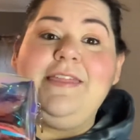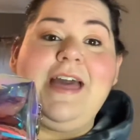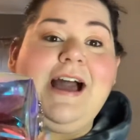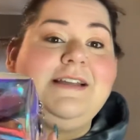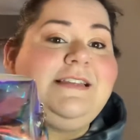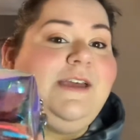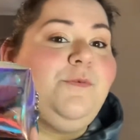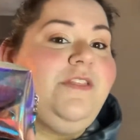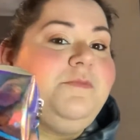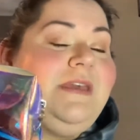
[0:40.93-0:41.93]
that I take
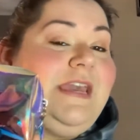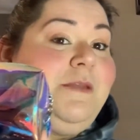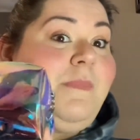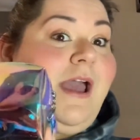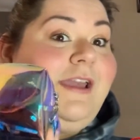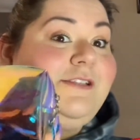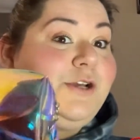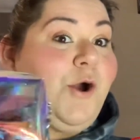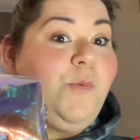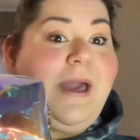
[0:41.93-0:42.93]
with me in my
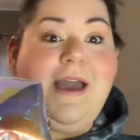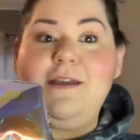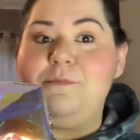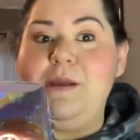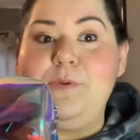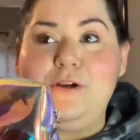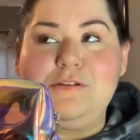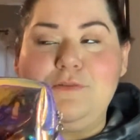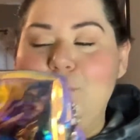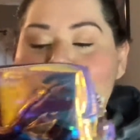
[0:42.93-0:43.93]
to-go bag, in my purse,
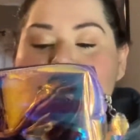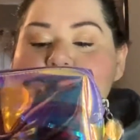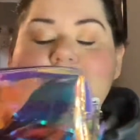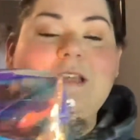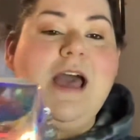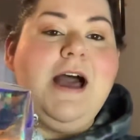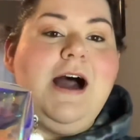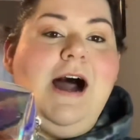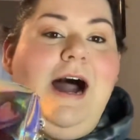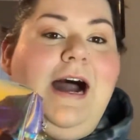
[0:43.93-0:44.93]
of course.
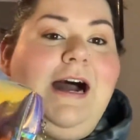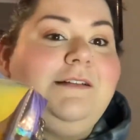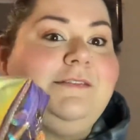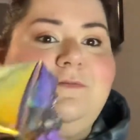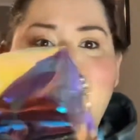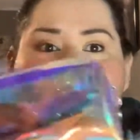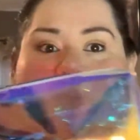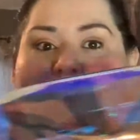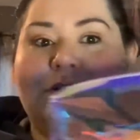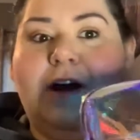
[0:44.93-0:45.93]

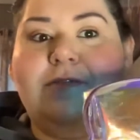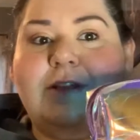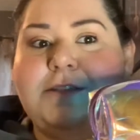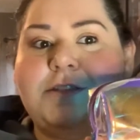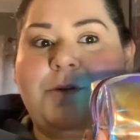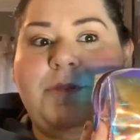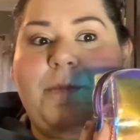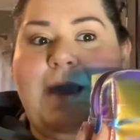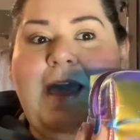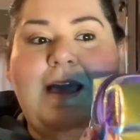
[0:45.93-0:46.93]
First off, let's start with the
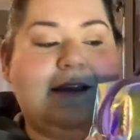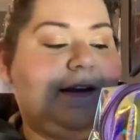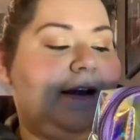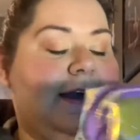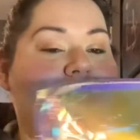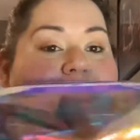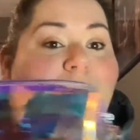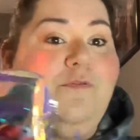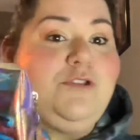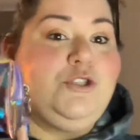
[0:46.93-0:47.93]
bag.
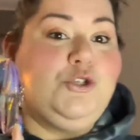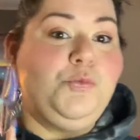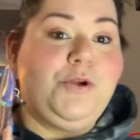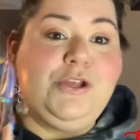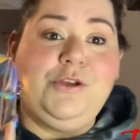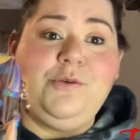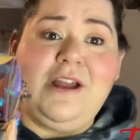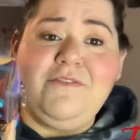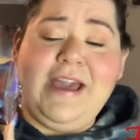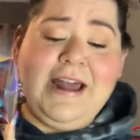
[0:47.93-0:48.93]
Super cute.
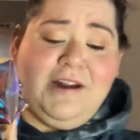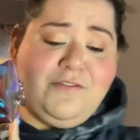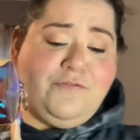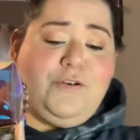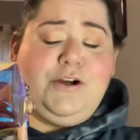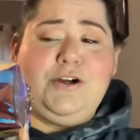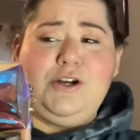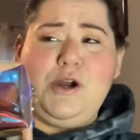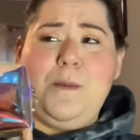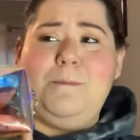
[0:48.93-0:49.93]
I've had it
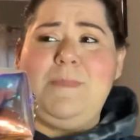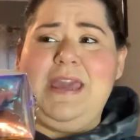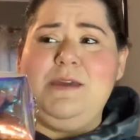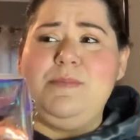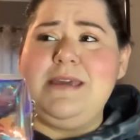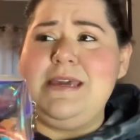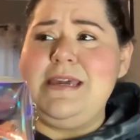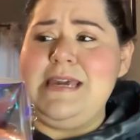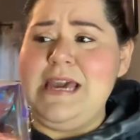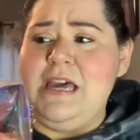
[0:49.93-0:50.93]
for
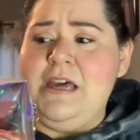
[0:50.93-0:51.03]
maybe